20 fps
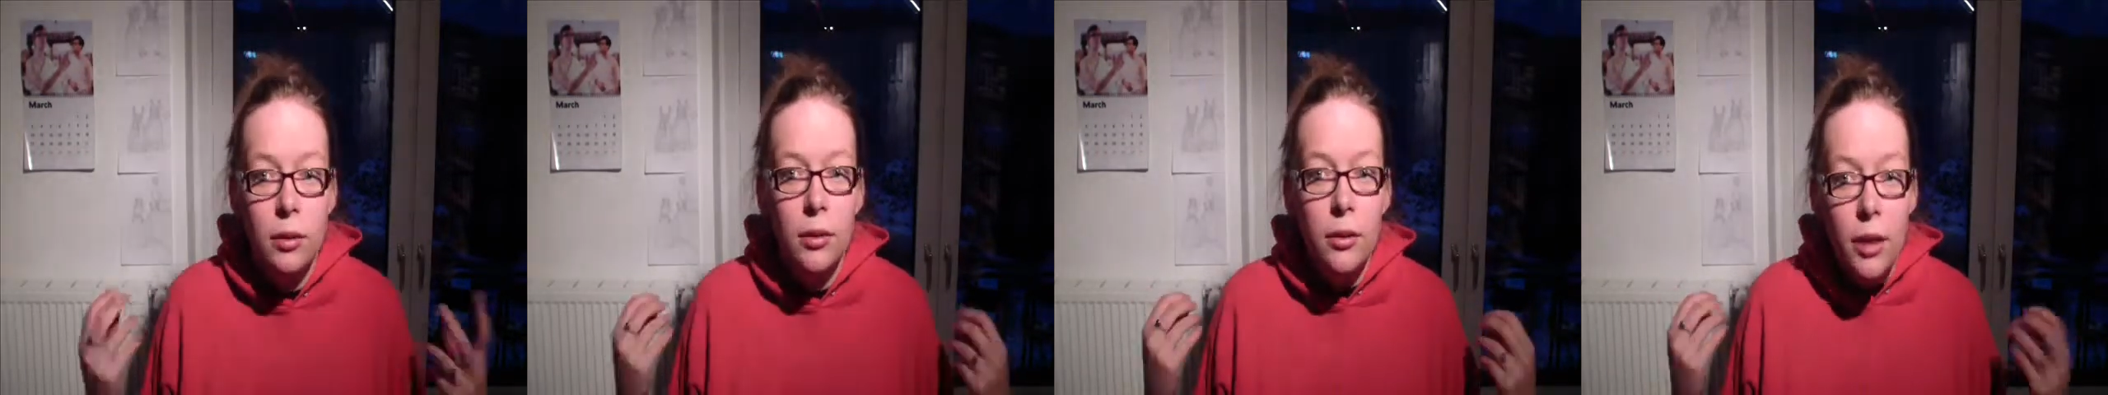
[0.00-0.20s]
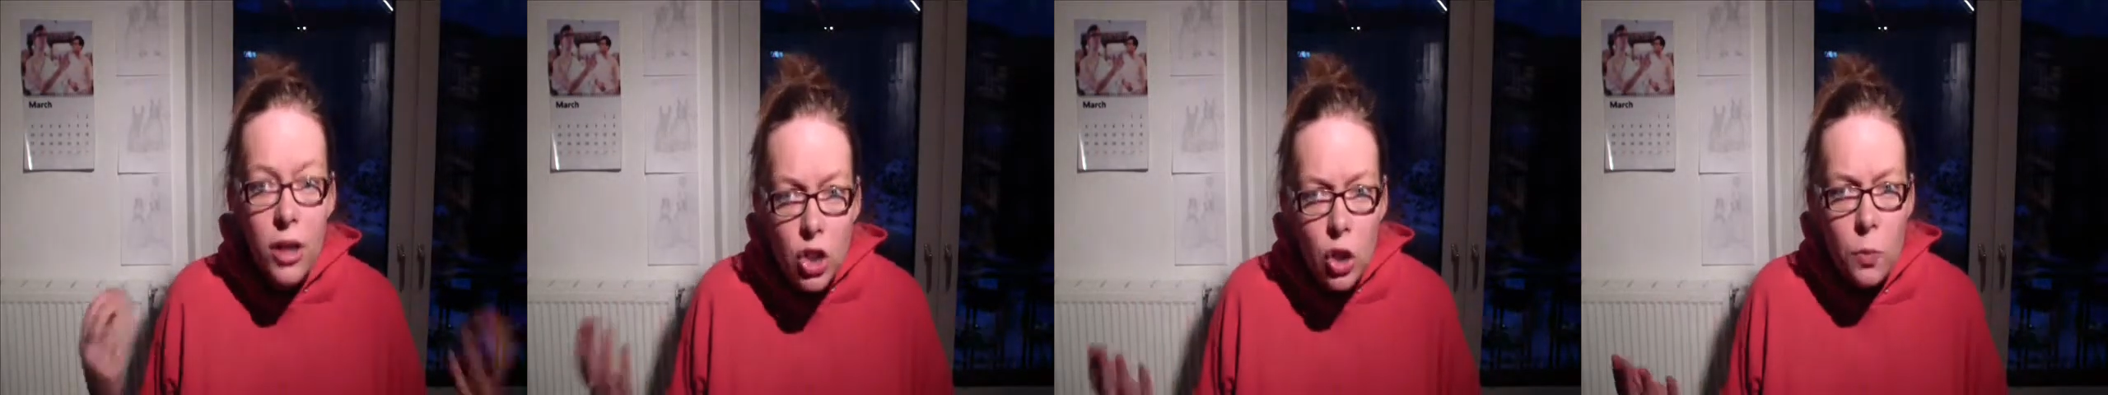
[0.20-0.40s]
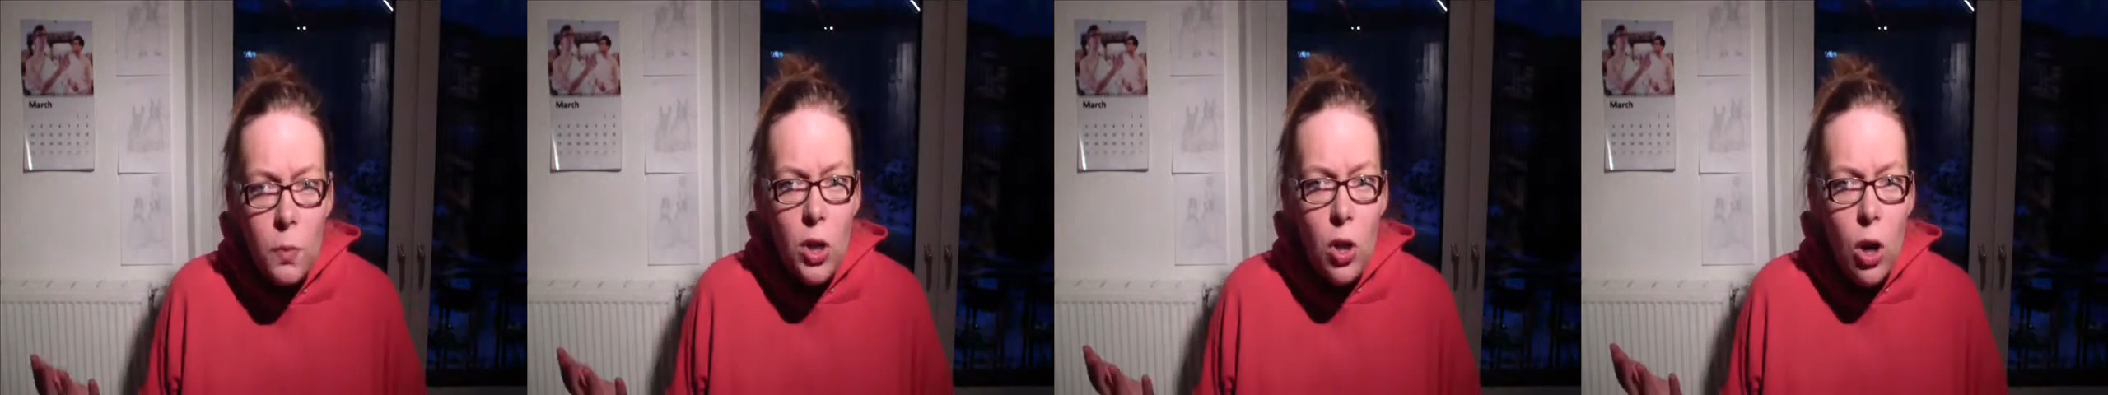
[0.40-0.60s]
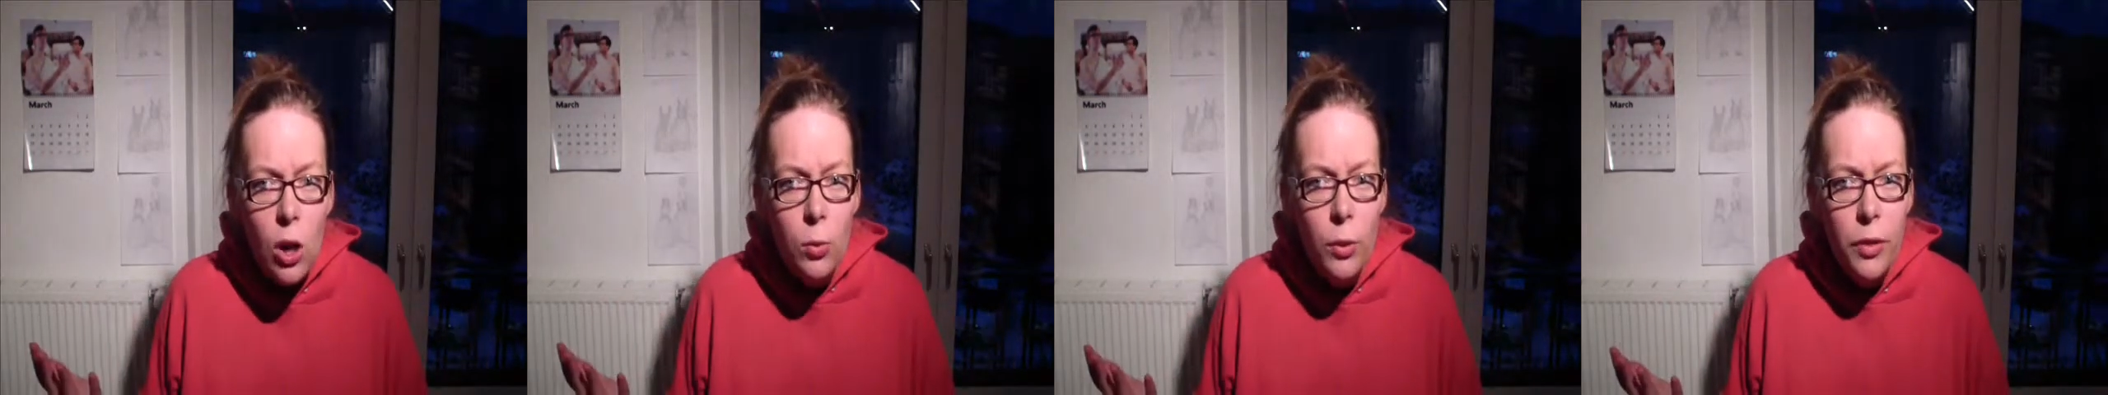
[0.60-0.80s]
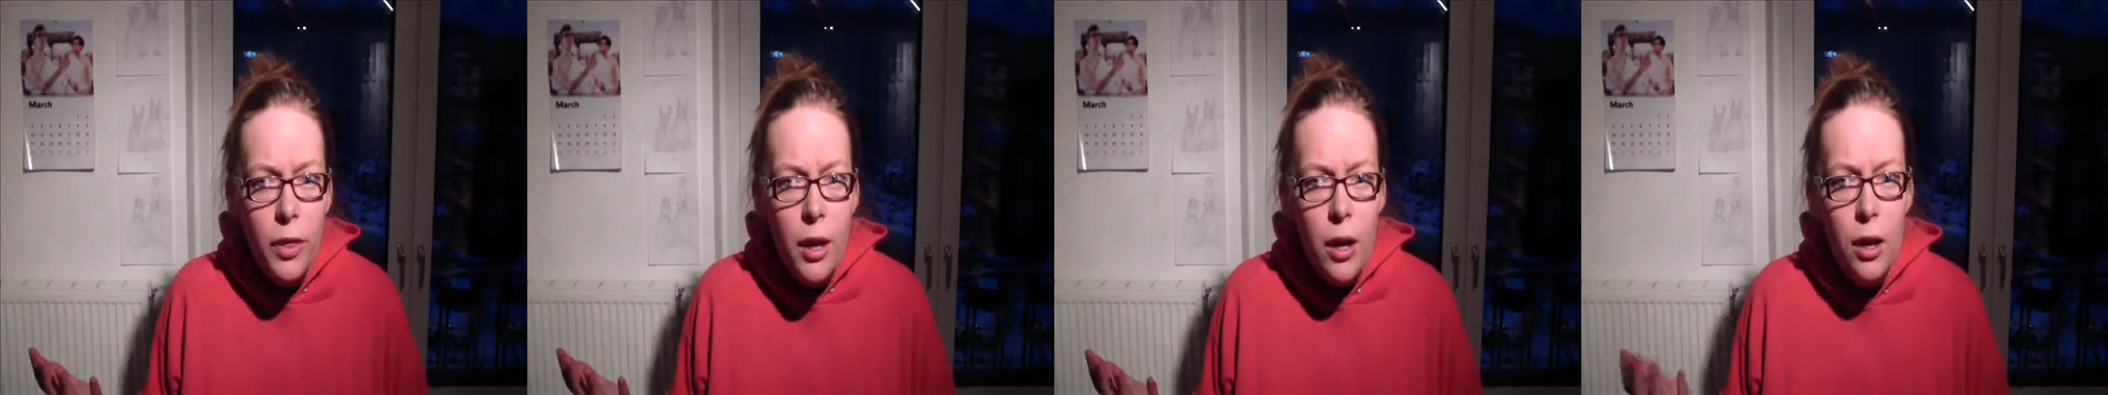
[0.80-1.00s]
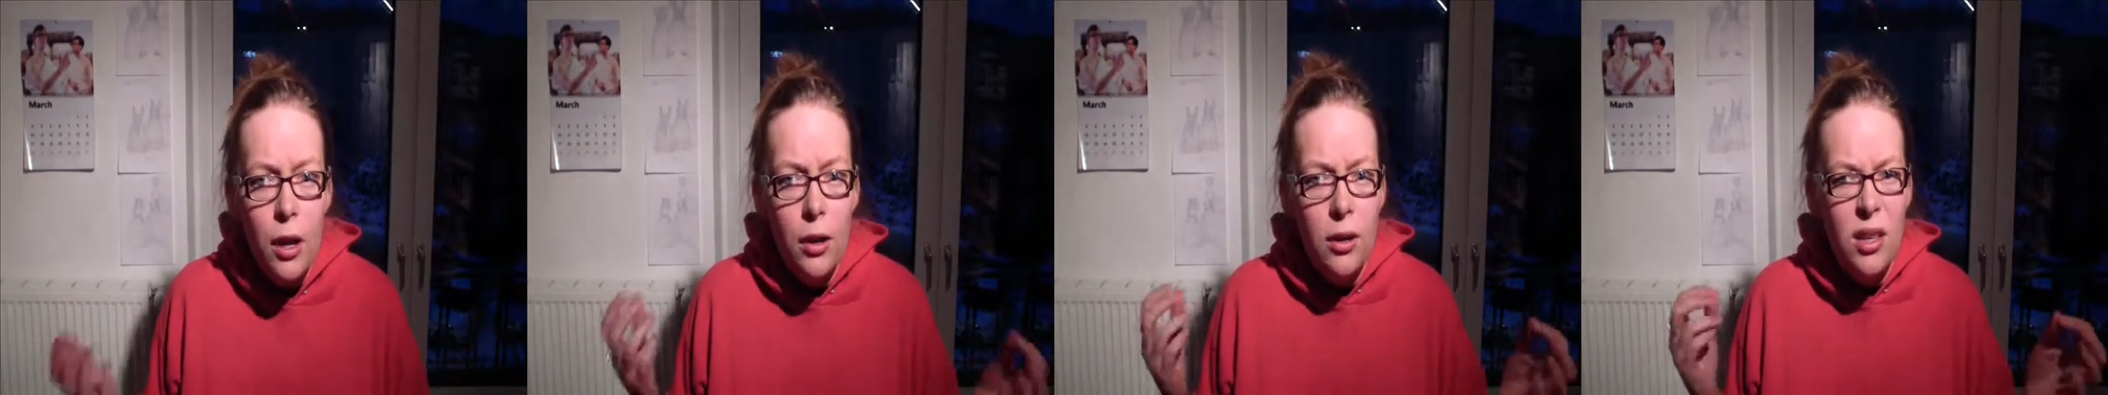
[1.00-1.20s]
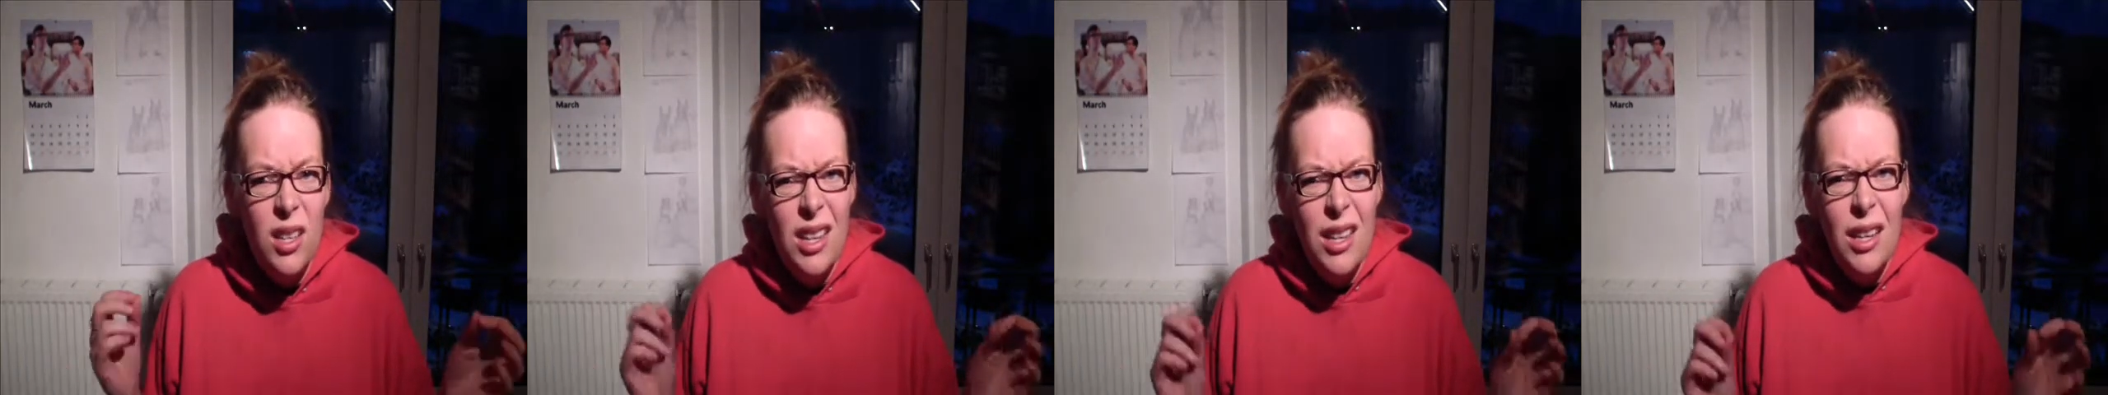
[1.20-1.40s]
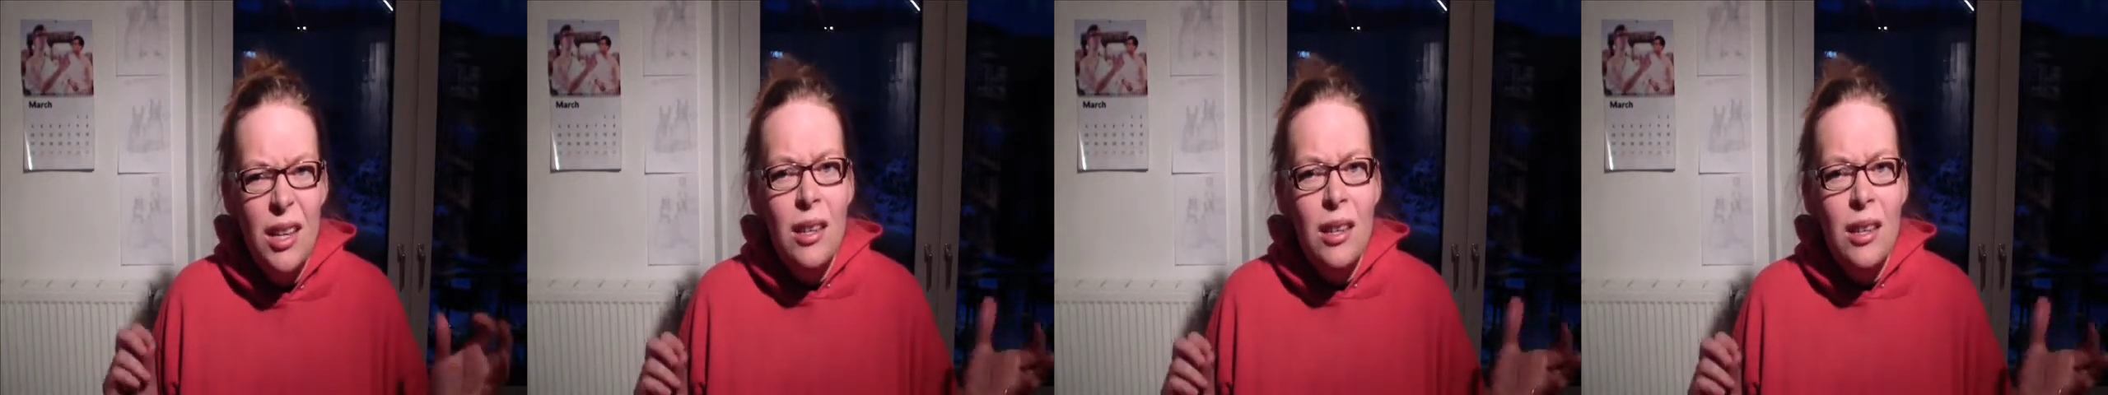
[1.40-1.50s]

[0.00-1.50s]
They should be called what they are.